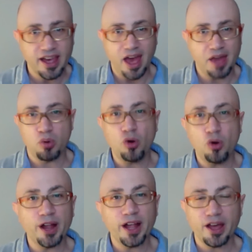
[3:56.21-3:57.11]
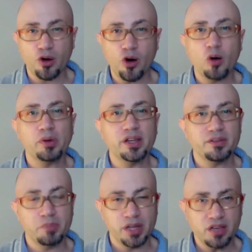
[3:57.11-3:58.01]
and boring at all, but
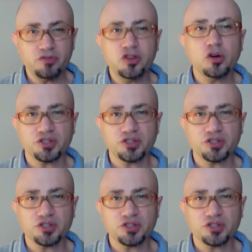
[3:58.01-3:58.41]
if you are